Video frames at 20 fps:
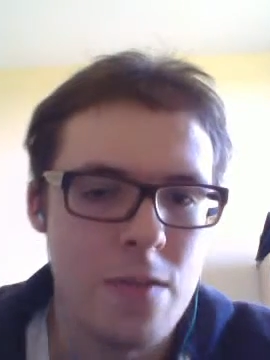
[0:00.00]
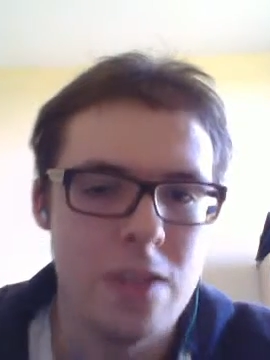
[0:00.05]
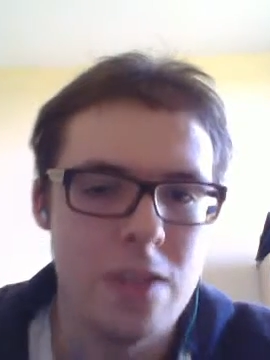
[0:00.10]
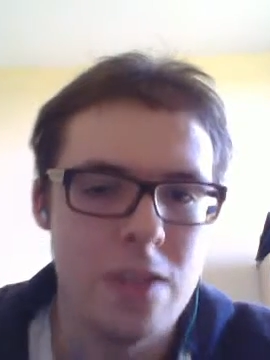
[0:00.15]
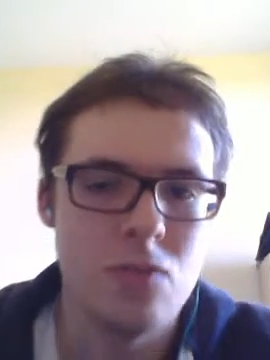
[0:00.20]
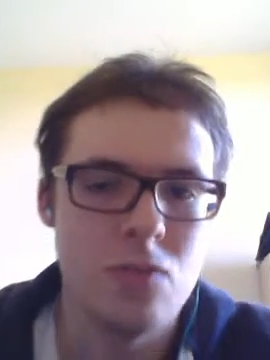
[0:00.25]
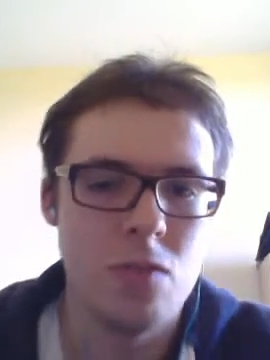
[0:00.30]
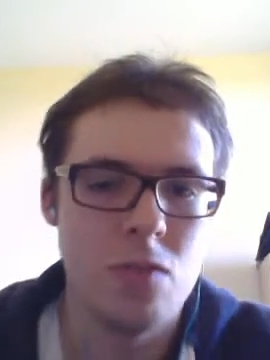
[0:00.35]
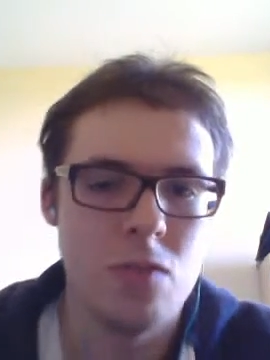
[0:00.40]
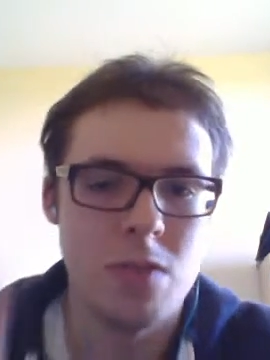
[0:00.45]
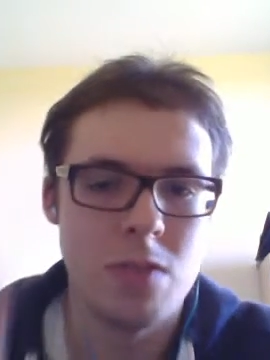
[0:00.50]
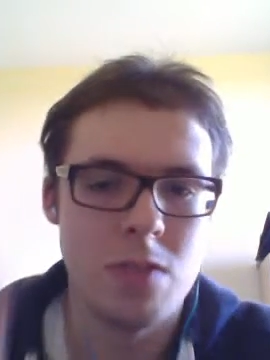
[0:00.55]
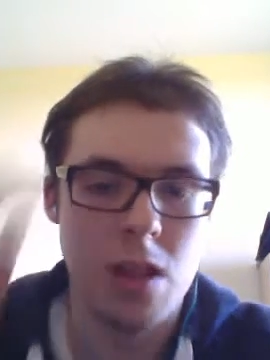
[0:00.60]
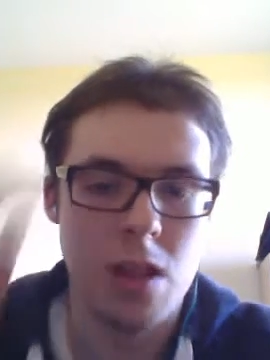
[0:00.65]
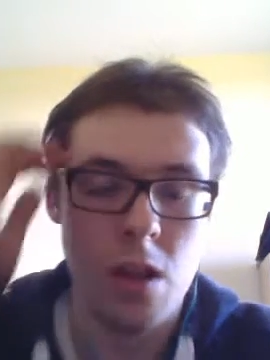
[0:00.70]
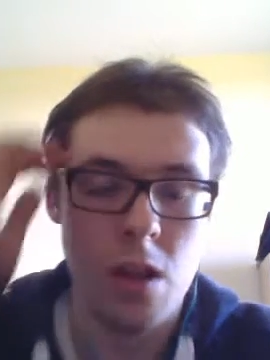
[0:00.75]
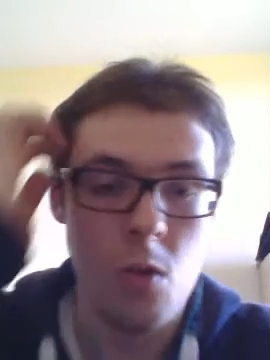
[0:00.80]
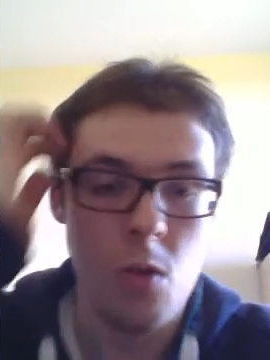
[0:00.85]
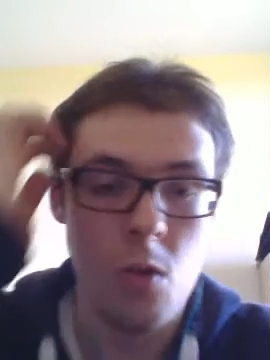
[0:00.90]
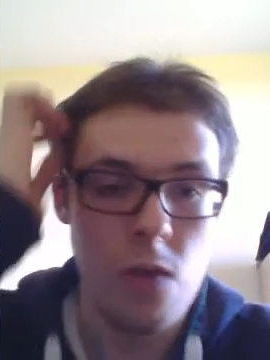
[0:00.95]
and he's dropped a
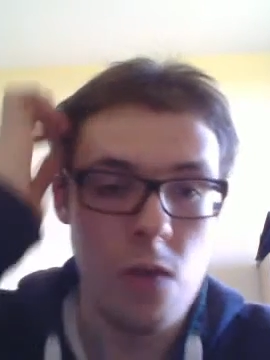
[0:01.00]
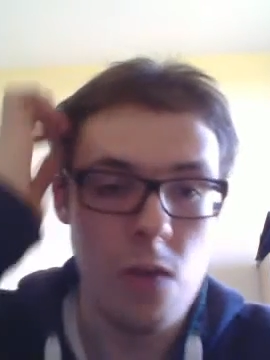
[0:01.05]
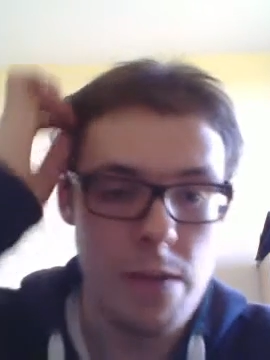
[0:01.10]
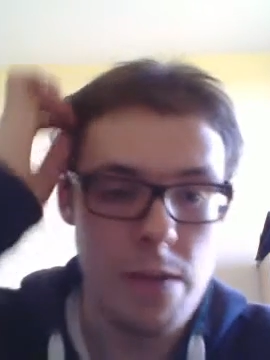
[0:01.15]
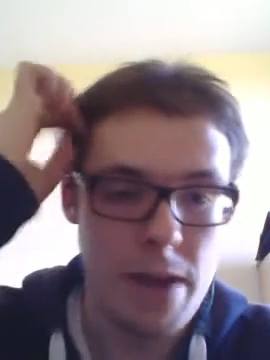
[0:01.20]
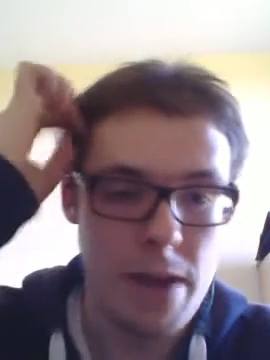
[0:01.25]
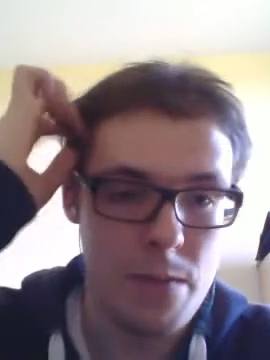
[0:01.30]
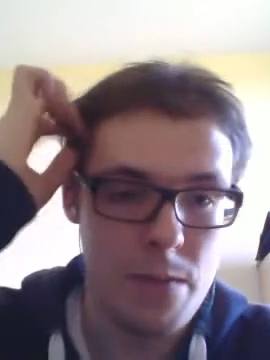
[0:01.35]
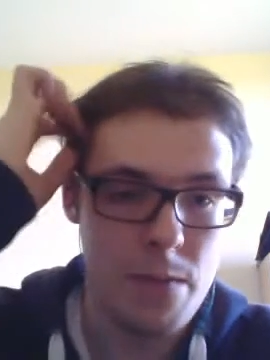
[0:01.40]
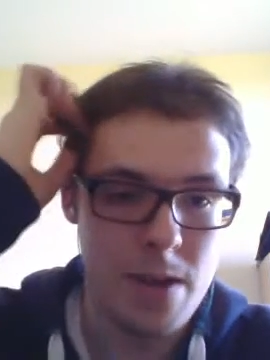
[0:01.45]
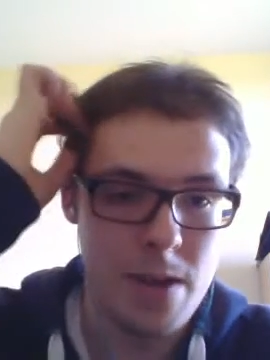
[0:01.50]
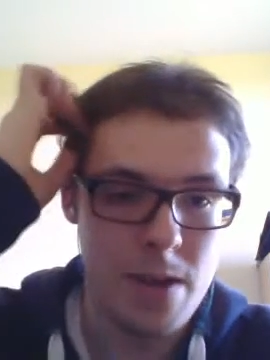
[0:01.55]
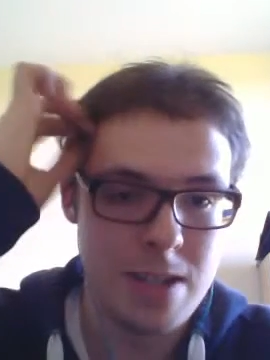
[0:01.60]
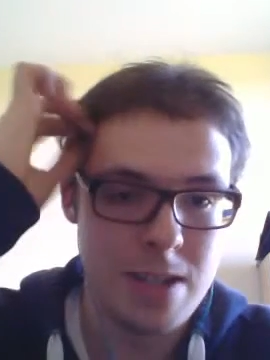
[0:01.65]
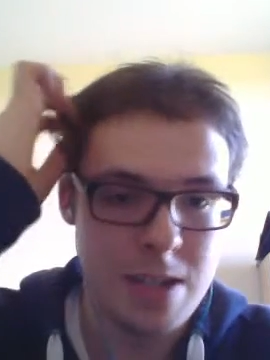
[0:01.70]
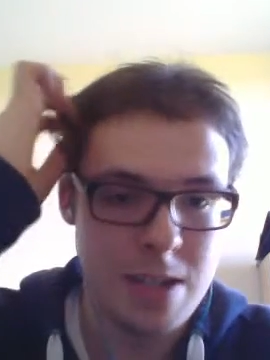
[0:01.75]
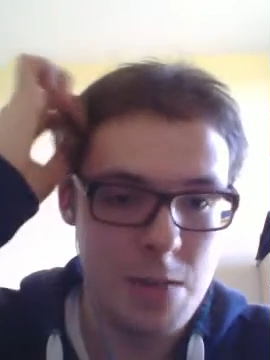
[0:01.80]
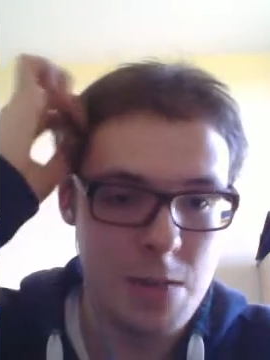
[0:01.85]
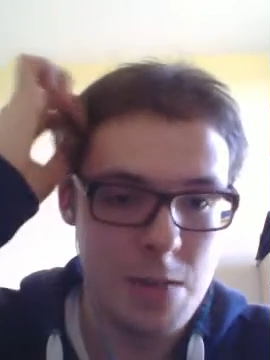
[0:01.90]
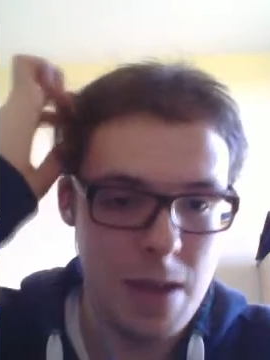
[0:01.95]
long way back behind his
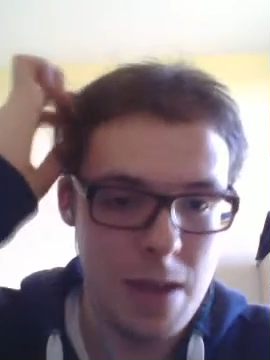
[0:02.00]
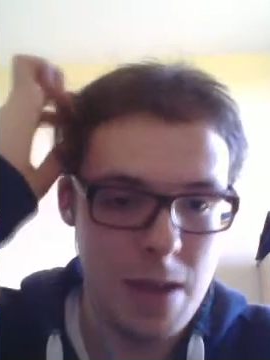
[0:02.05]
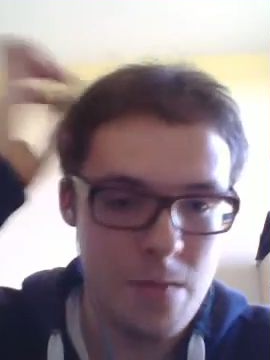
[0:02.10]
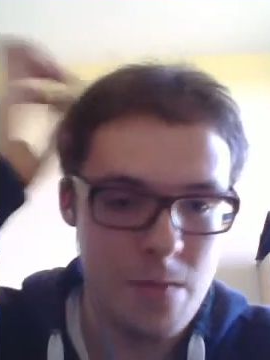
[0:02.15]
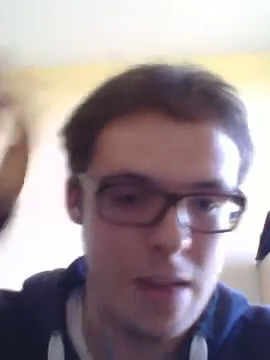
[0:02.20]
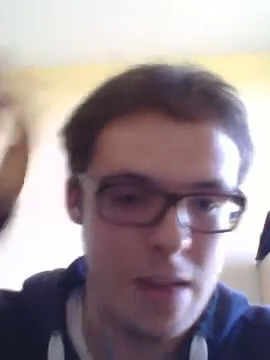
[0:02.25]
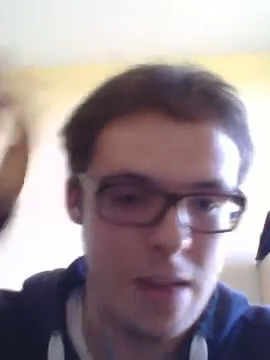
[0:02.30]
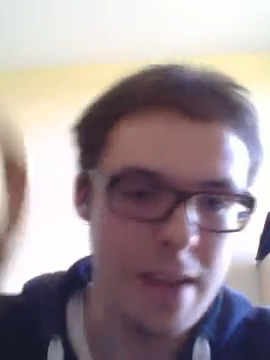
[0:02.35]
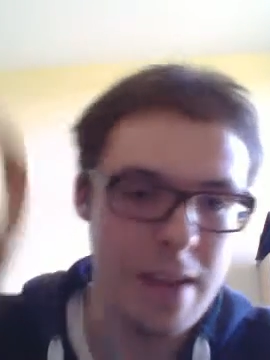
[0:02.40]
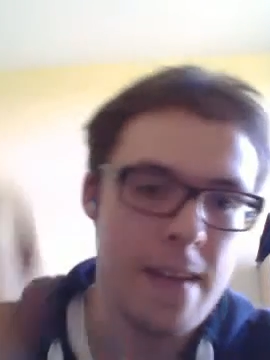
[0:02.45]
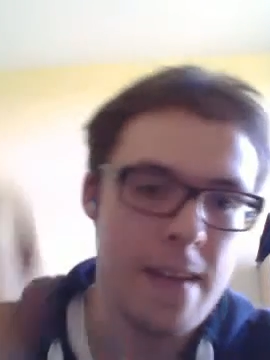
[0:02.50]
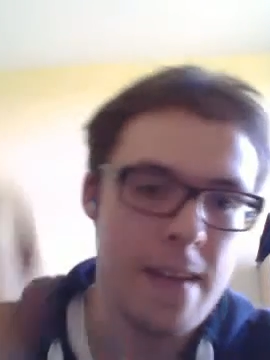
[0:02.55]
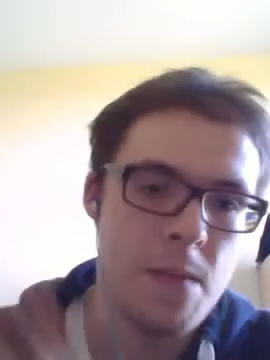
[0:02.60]
teammate. In fact,